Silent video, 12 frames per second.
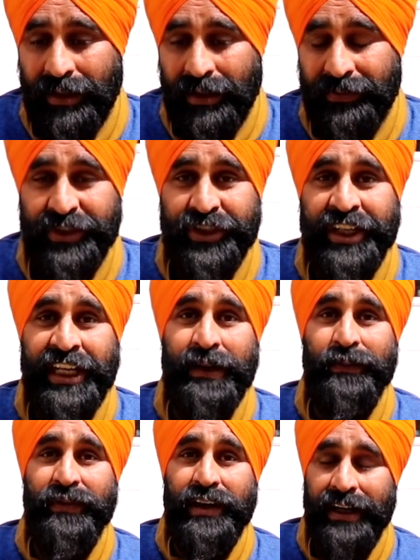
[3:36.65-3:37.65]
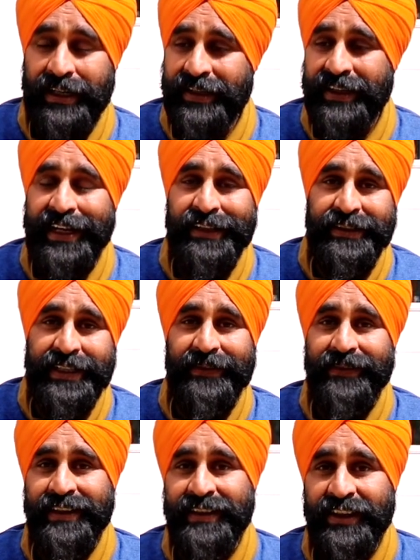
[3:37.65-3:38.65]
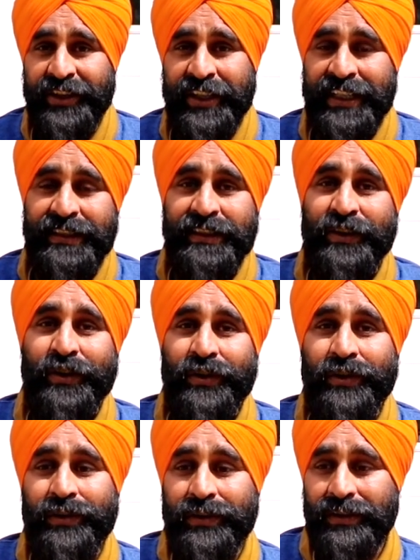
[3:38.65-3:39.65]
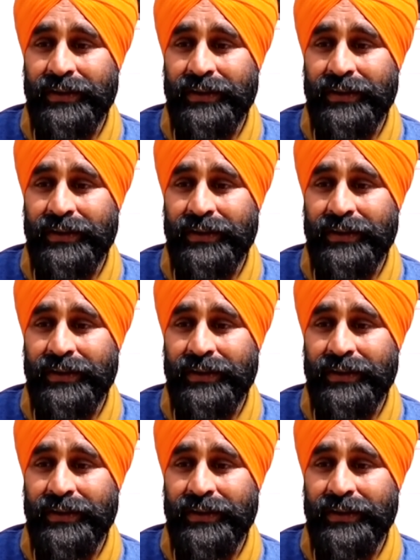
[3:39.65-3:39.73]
which came 107 years ago,